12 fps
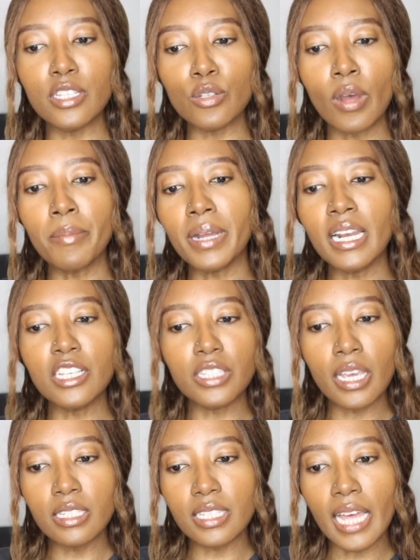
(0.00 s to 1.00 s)
So I'm gonna
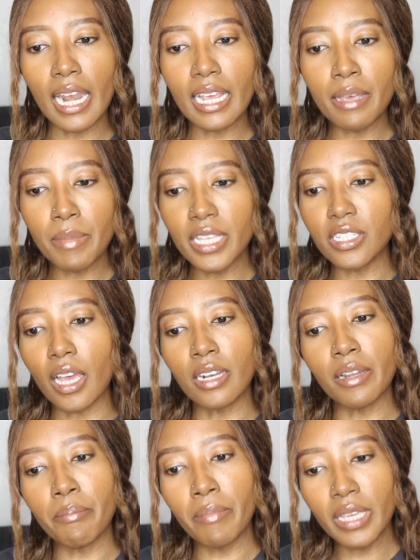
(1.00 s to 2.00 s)
change that image
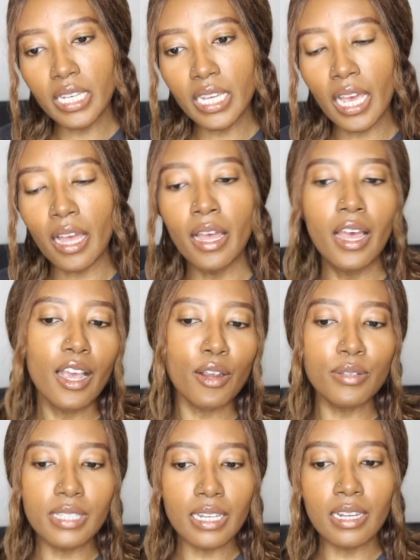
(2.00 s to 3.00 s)
under media
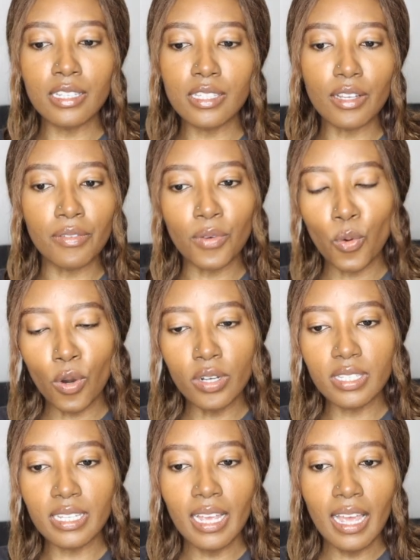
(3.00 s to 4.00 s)
because it is, of
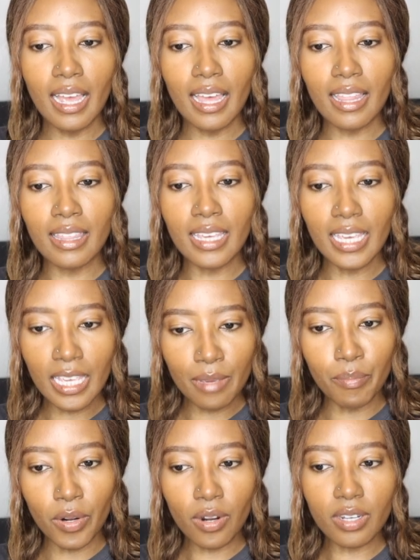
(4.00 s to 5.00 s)
course, the
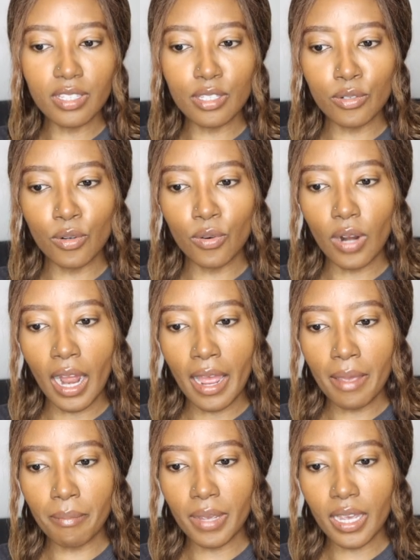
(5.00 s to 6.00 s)
ebook. So
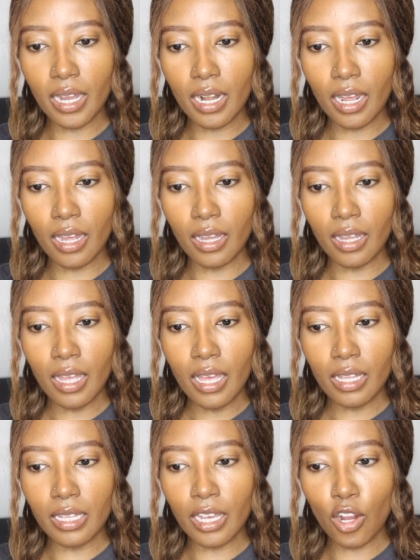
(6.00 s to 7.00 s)
I'm gonna
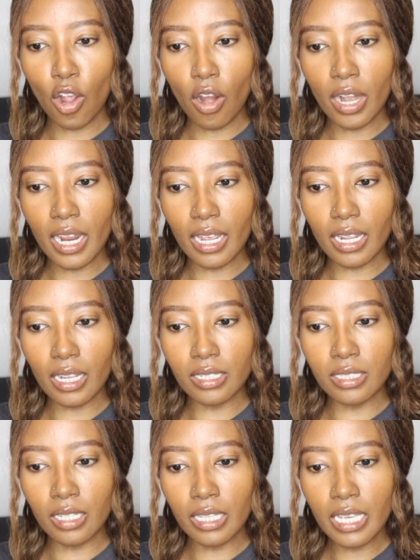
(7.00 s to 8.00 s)
click on
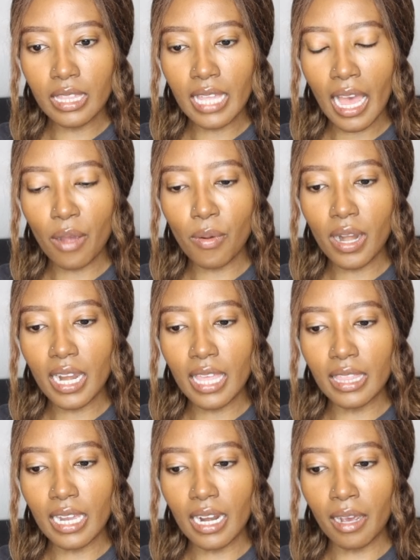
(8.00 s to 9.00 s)
delete that one
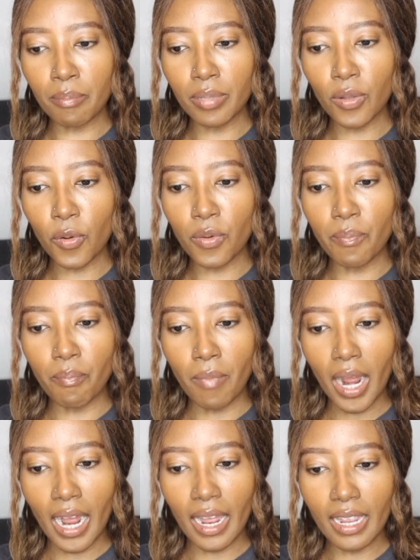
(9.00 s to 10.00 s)
and then upload
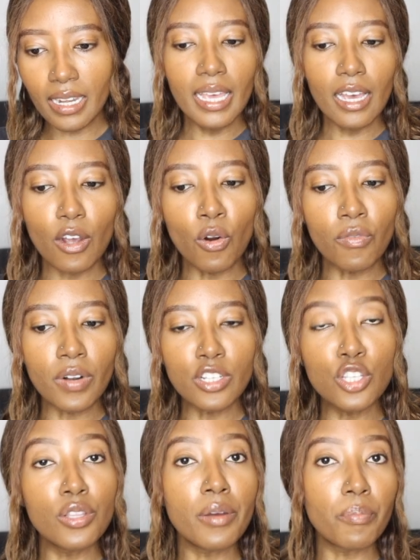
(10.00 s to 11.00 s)
mine. Over
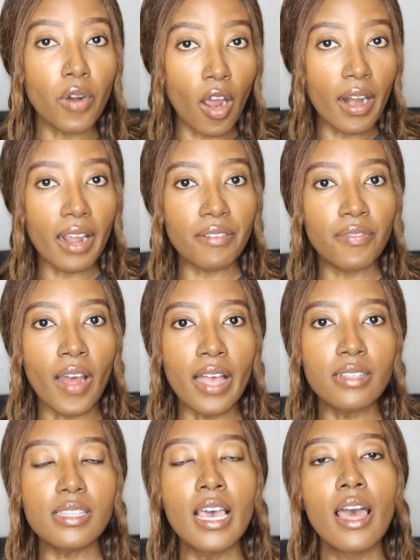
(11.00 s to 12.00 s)
to the product
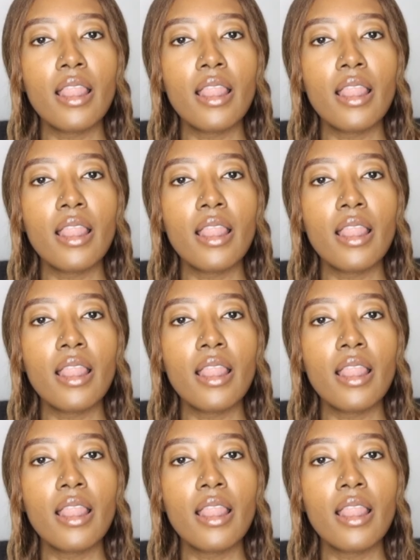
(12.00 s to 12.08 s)
files.